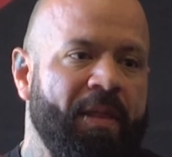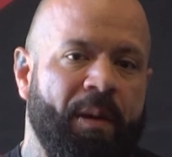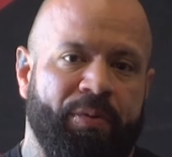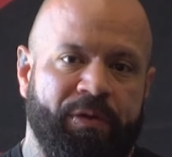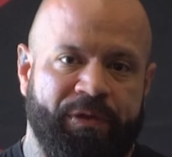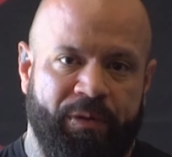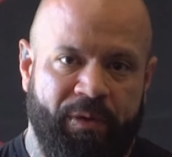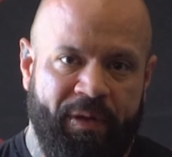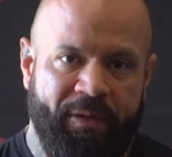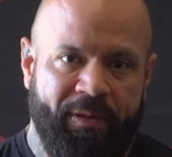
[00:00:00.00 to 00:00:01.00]
that proves your
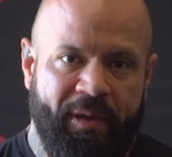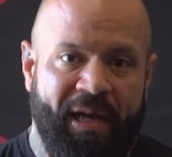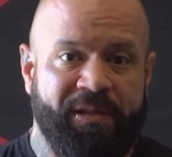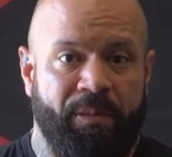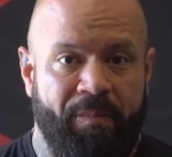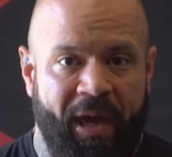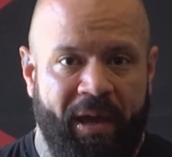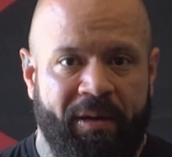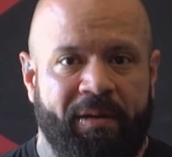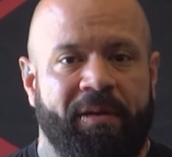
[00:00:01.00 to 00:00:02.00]
worth as a
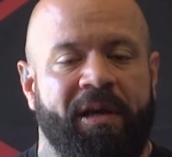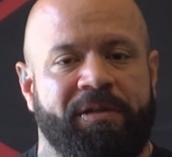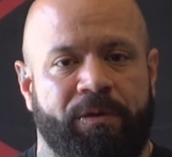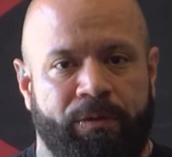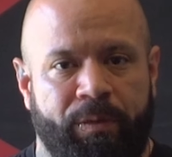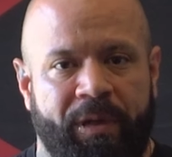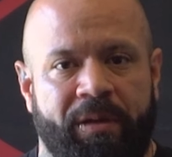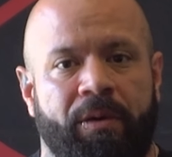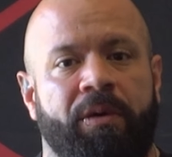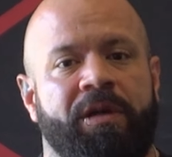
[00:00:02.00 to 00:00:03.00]
man, as a
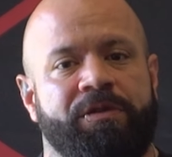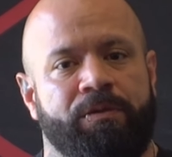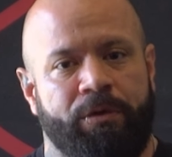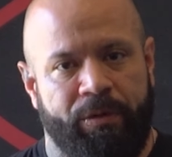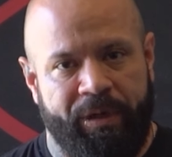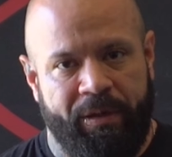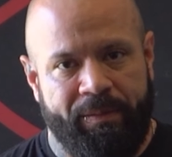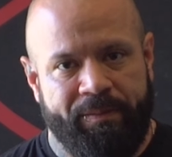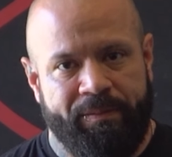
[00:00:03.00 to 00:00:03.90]
woman, or as a warrior.